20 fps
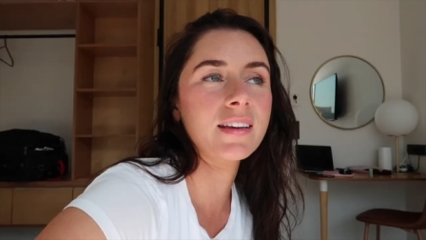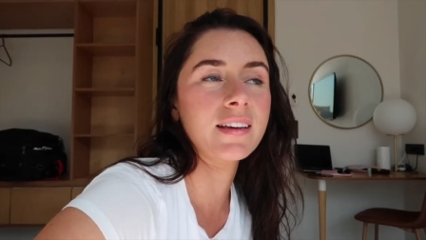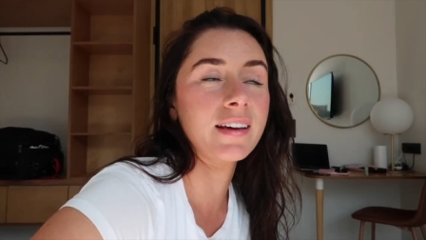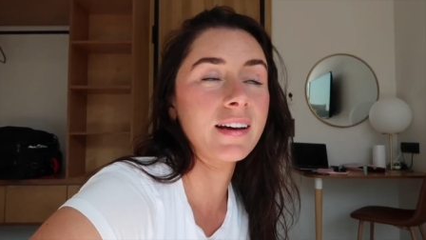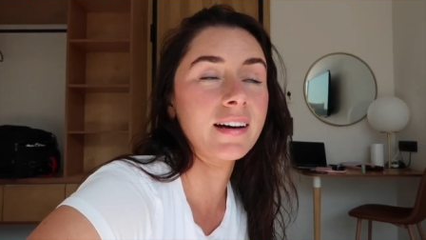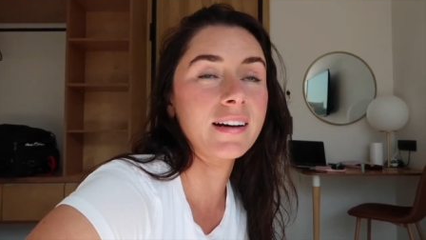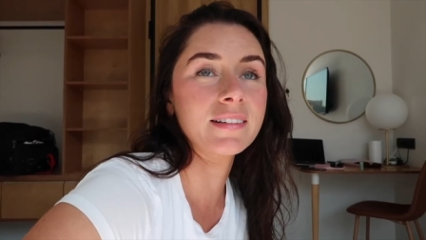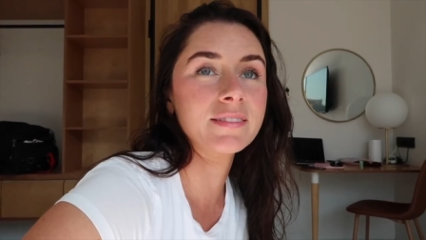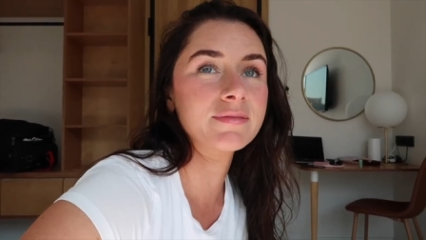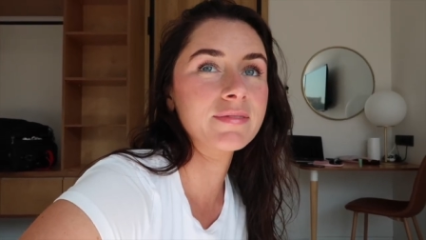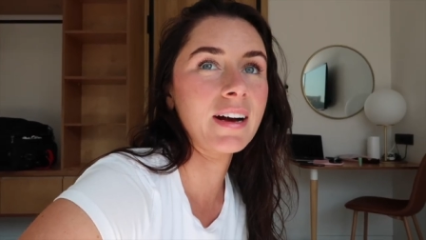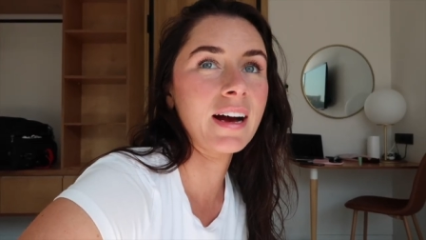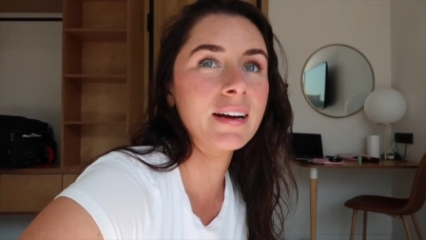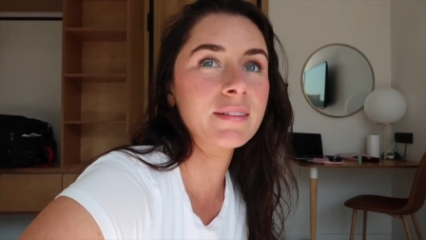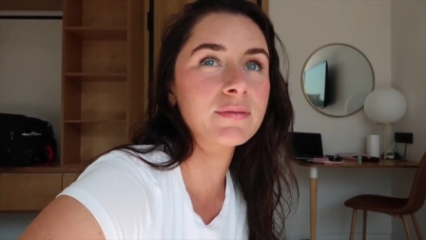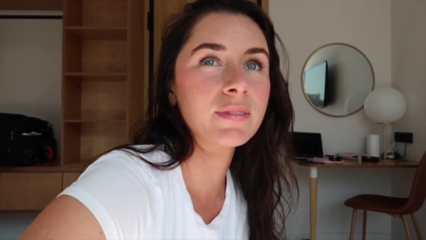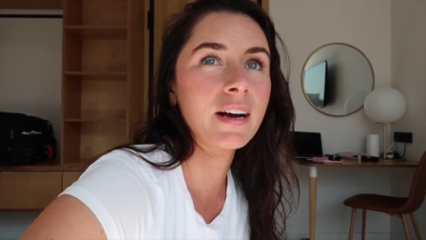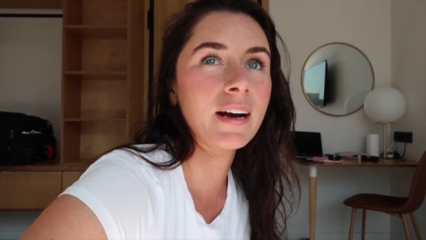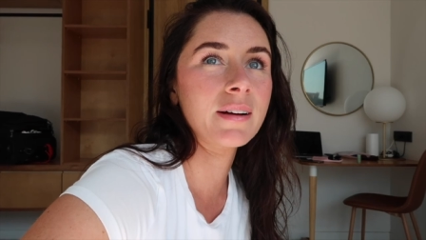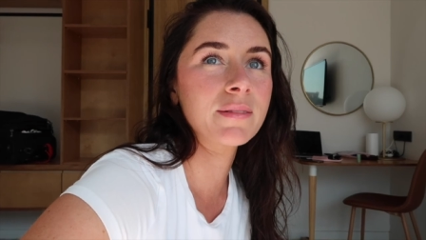yeah,
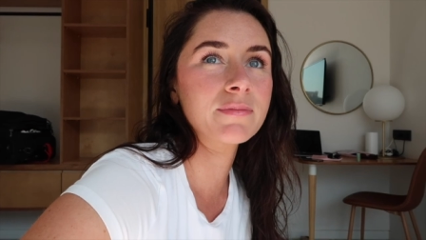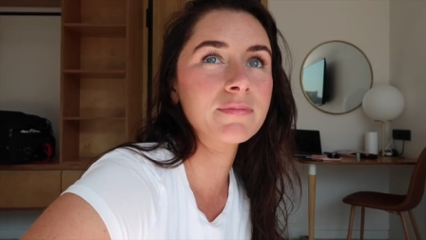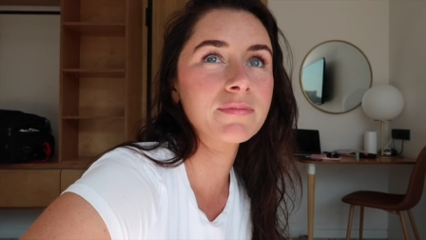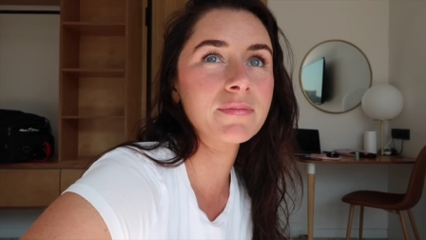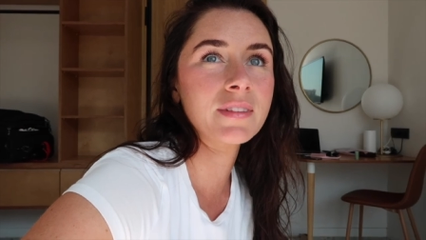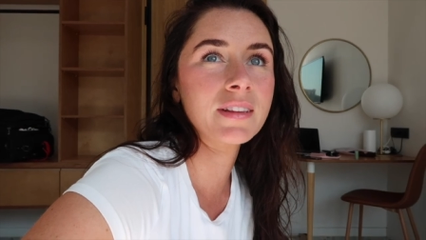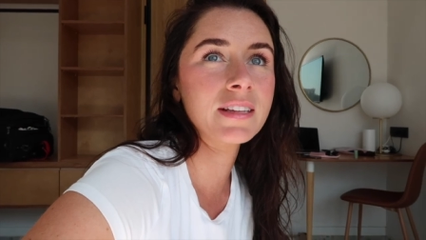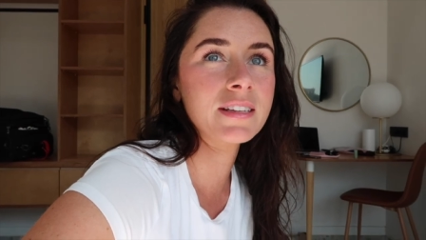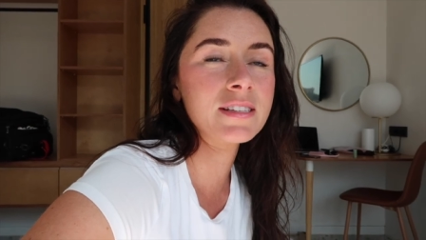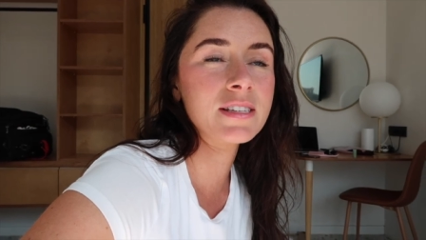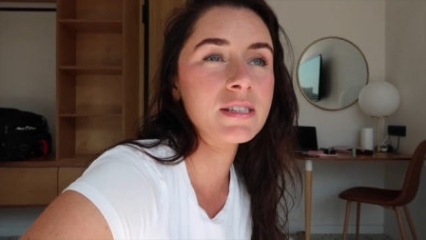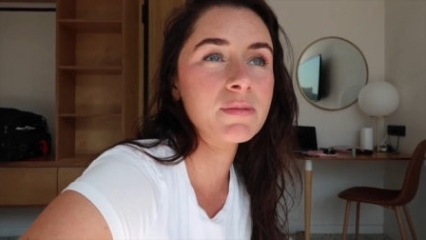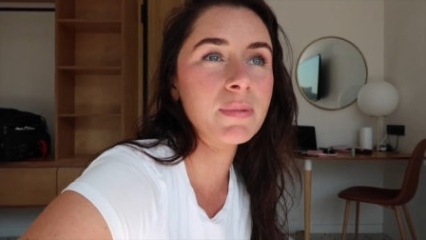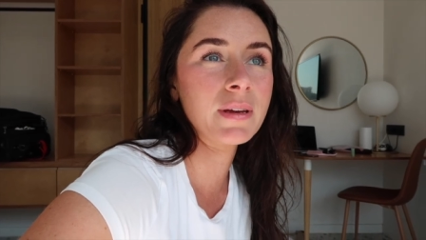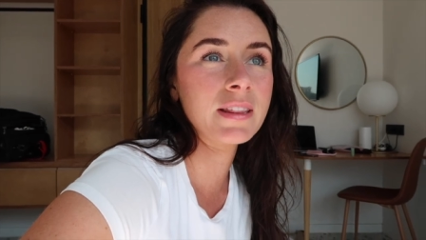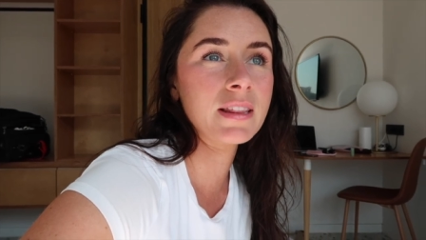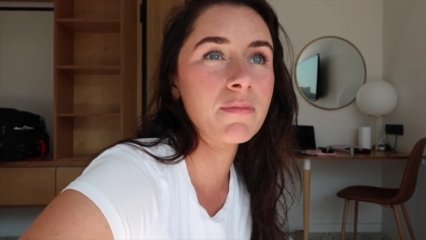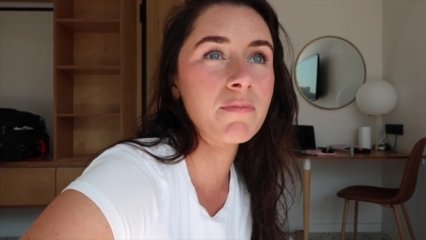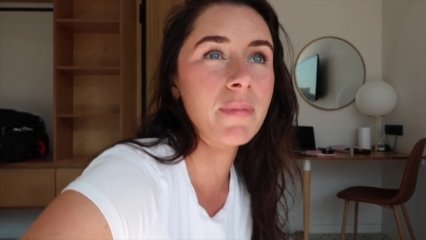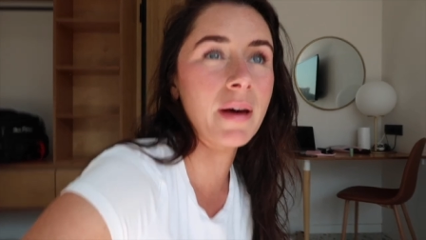I'm, I'm, this has
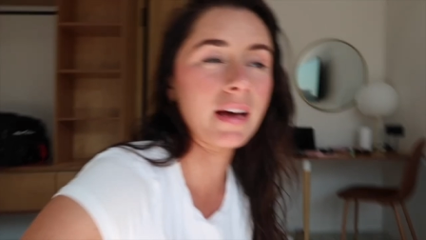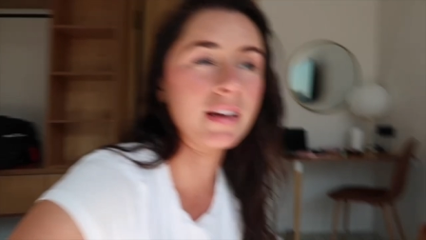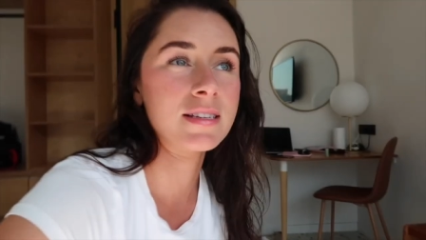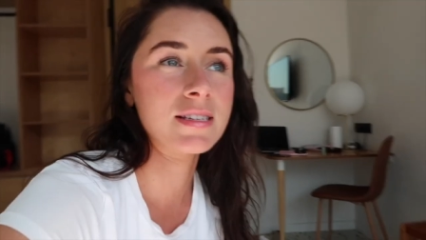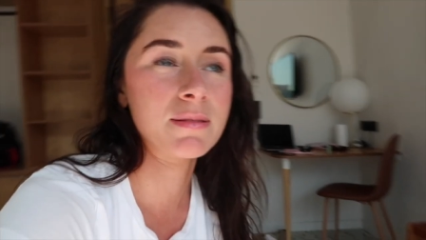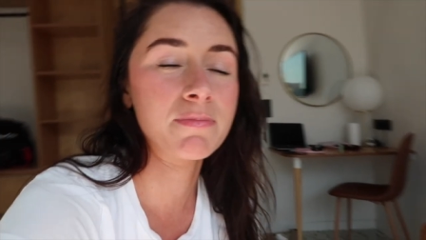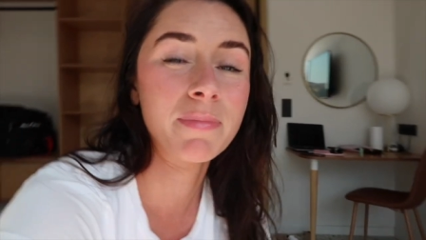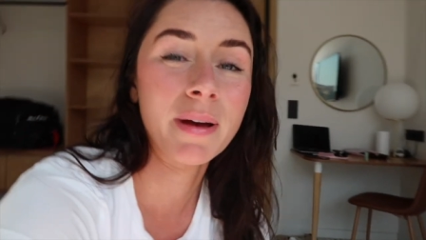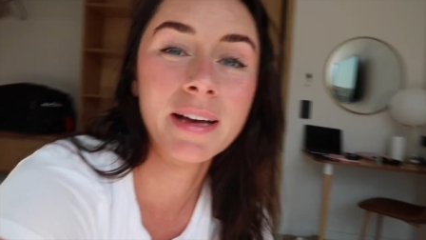been the best,